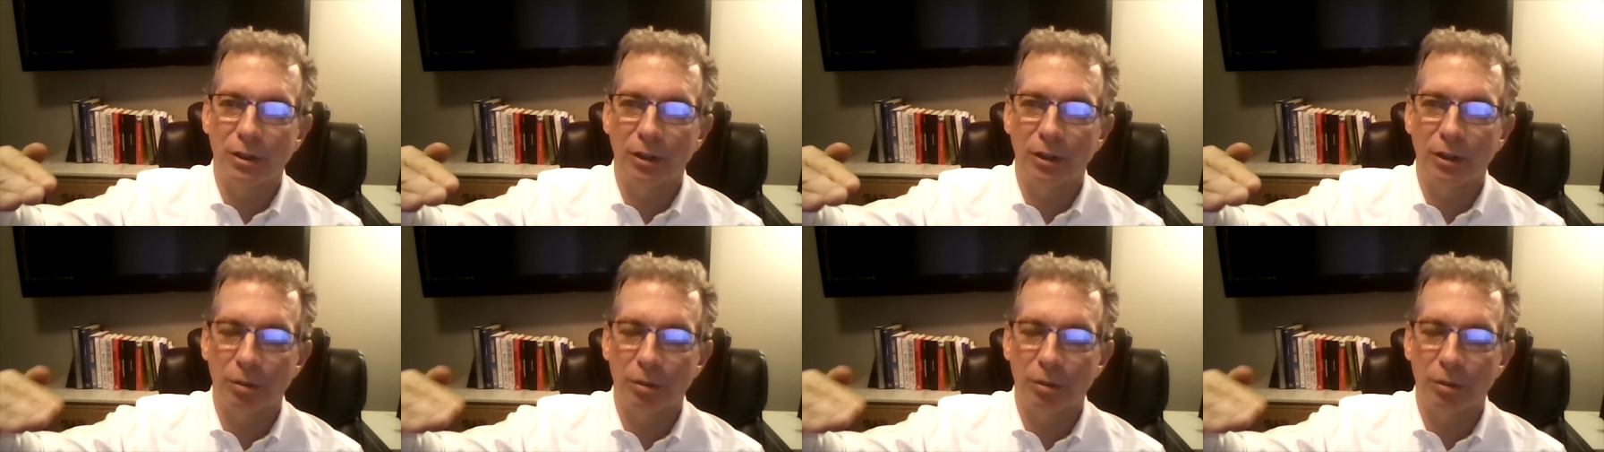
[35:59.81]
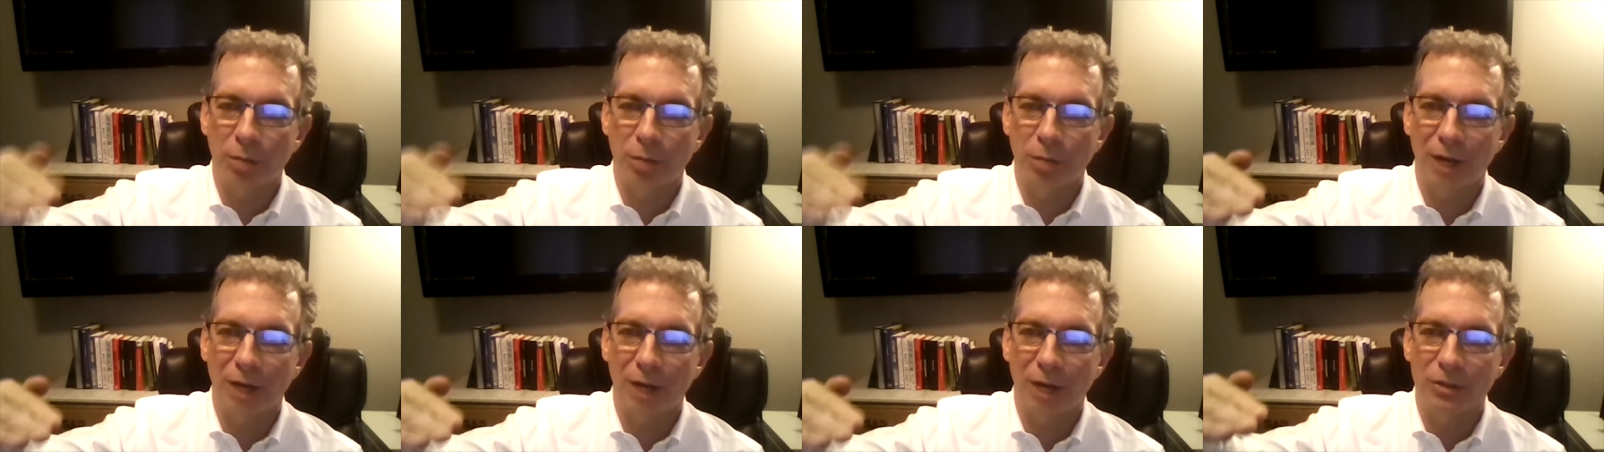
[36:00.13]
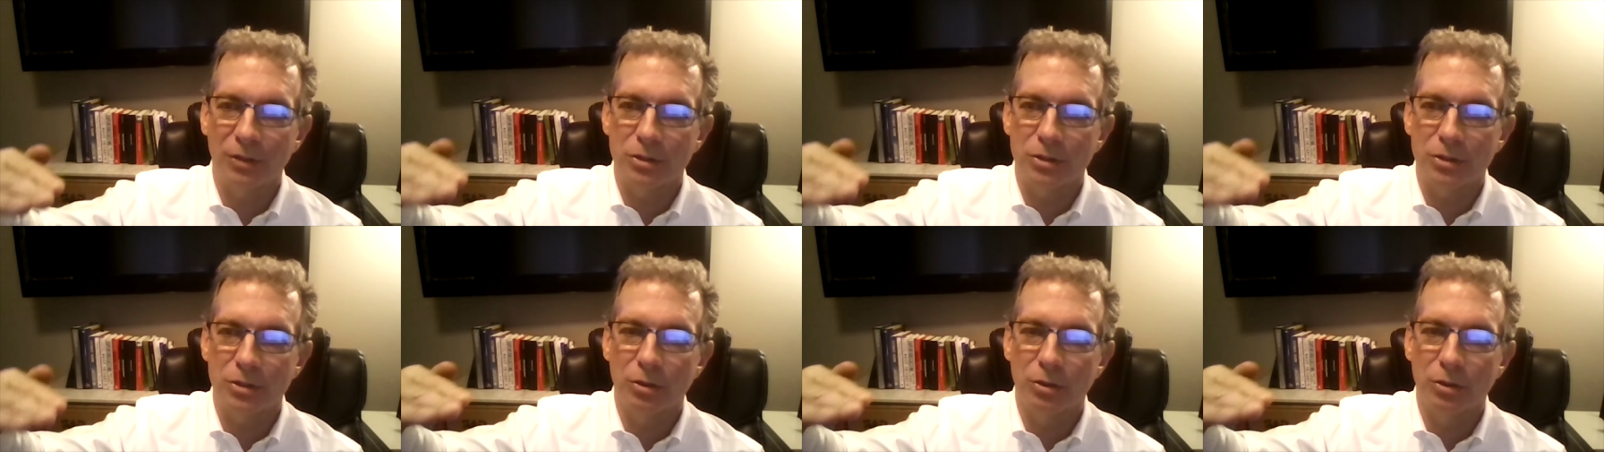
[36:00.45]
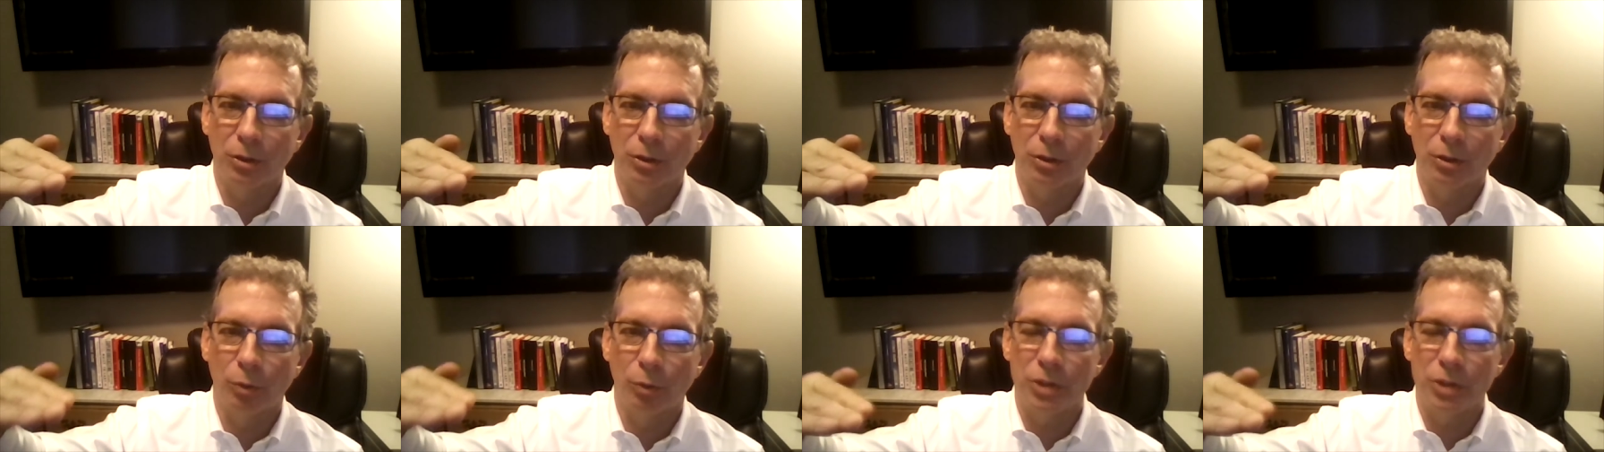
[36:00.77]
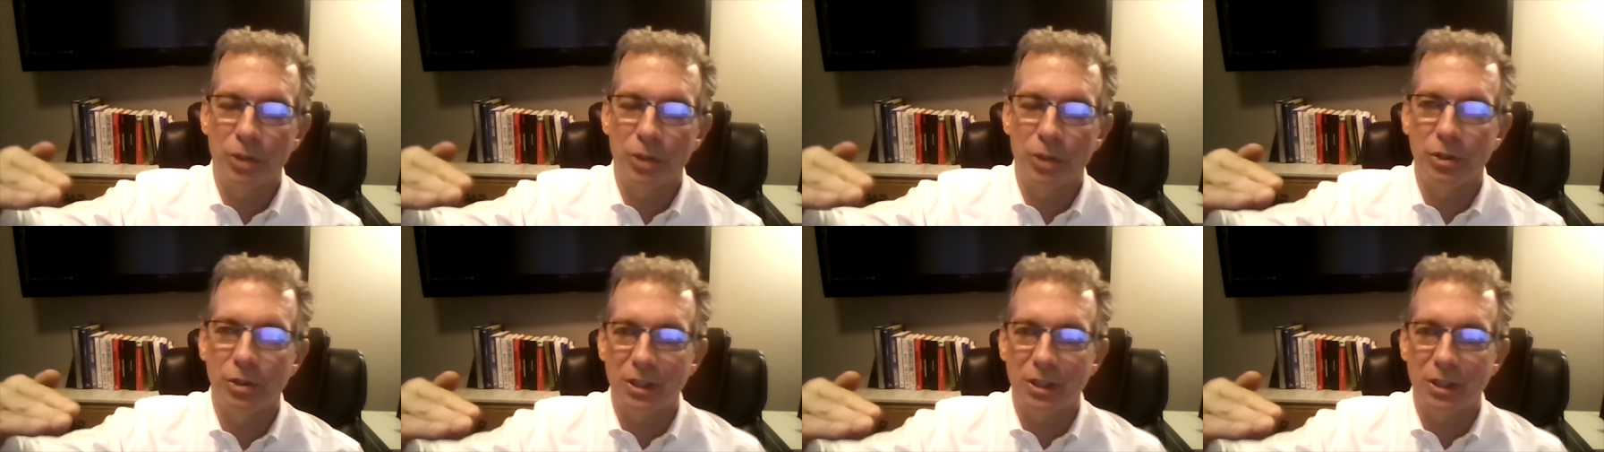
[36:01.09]
of profits
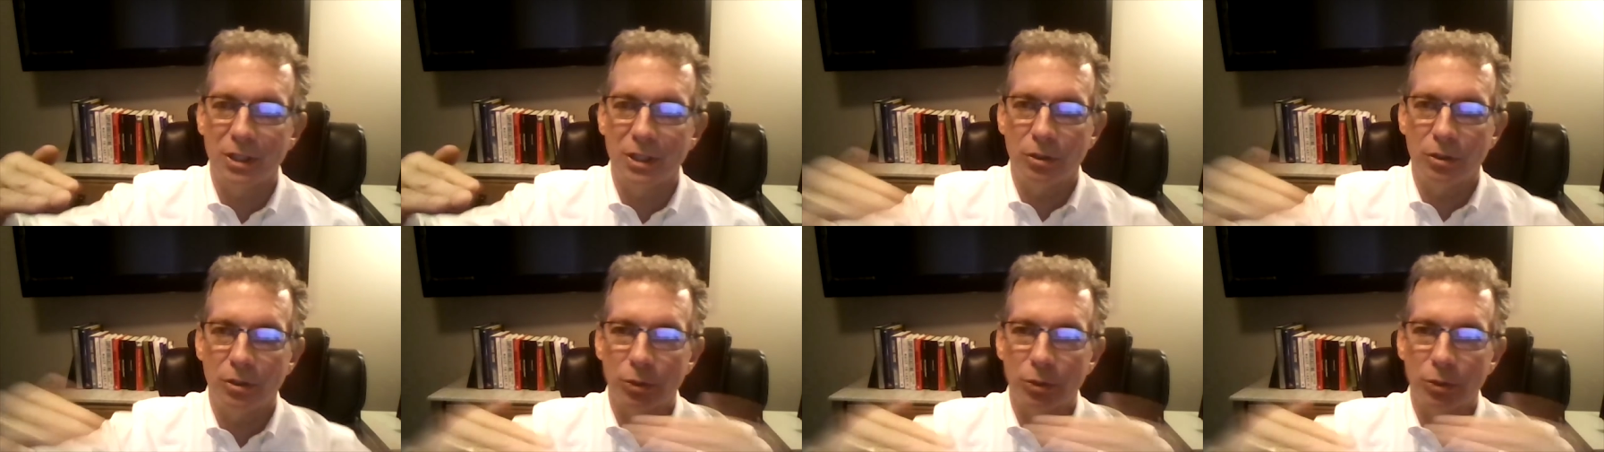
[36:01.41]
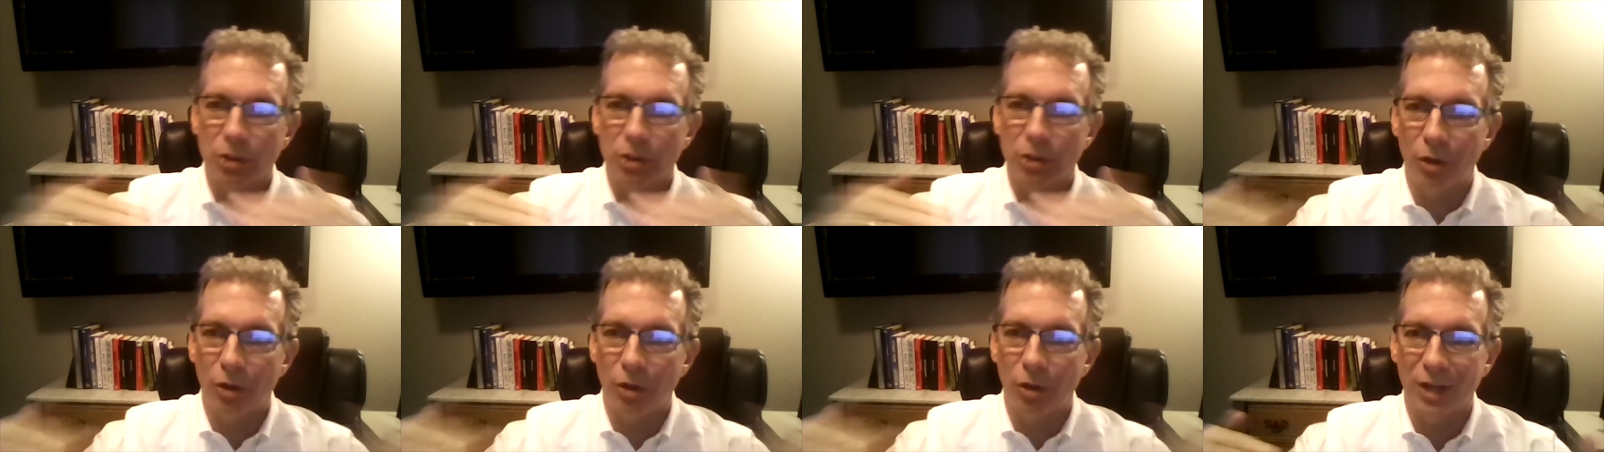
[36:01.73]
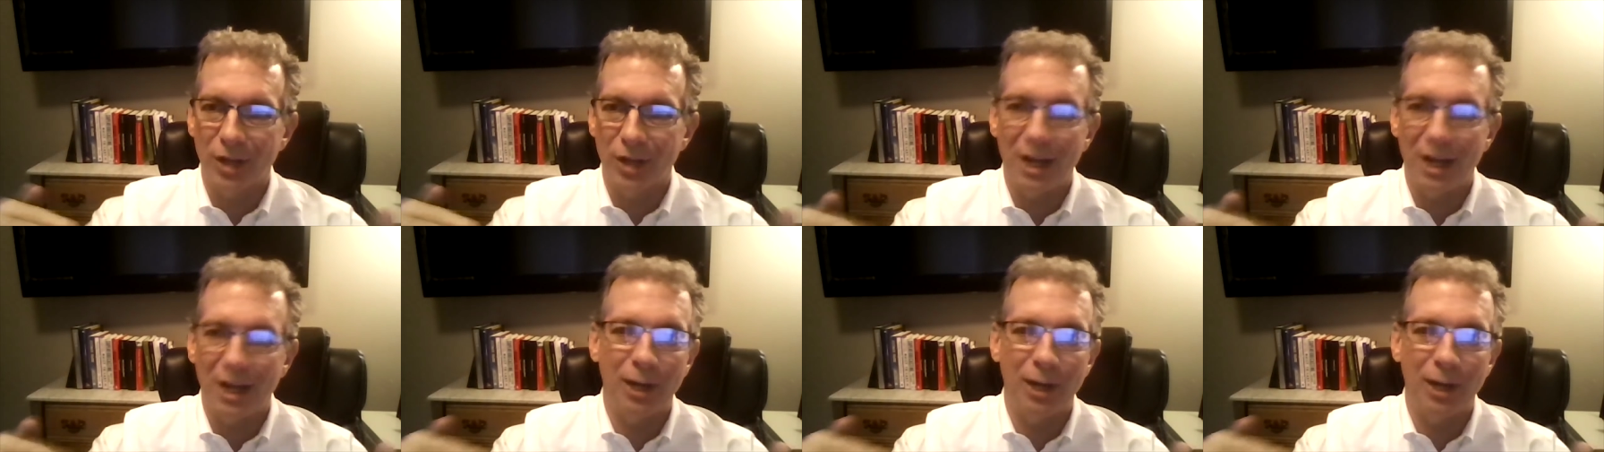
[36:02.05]
once you get to what's called the high